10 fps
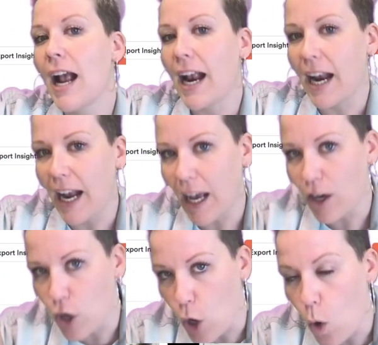And,
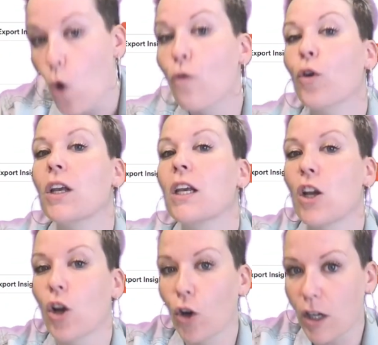over
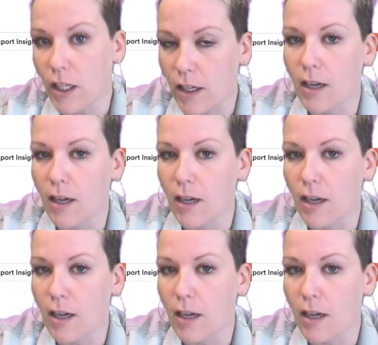here is going